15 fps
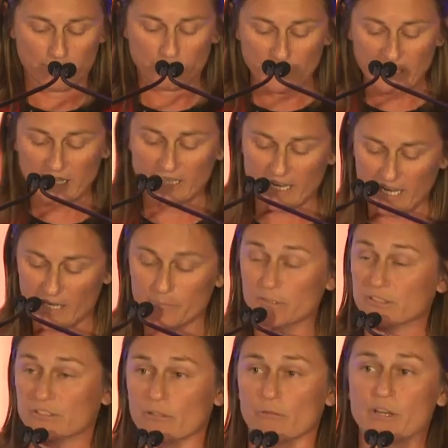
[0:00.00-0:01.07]
being
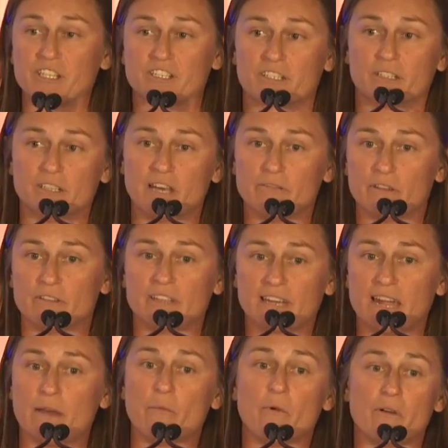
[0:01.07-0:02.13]
able to reach the level that
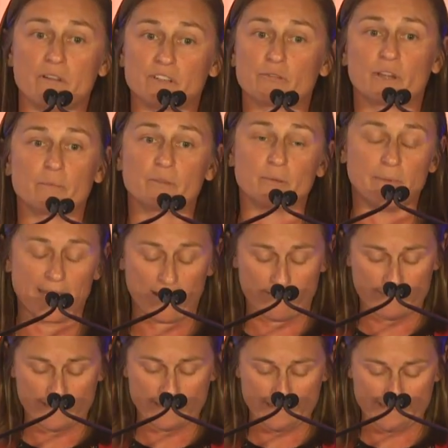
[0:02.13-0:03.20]
I dreamed about.